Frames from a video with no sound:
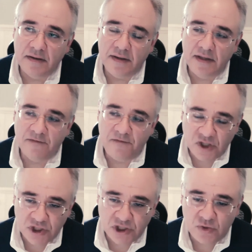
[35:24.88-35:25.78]

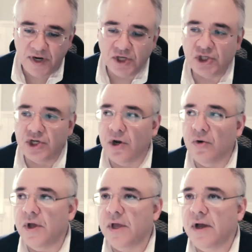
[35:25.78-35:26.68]
efficiency
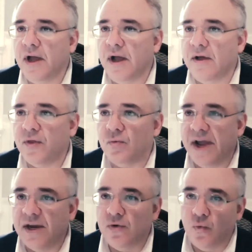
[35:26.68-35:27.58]
ratio, the
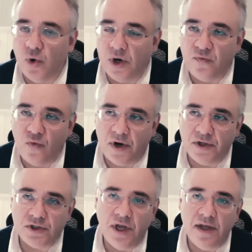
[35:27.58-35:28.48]
right
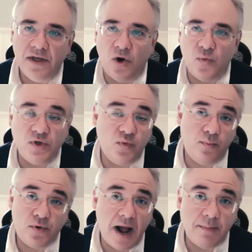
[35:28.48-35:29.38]
workforce, which will
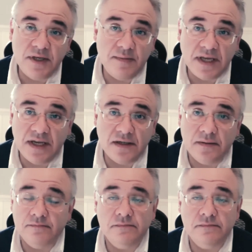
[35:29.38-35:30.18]
probably mean,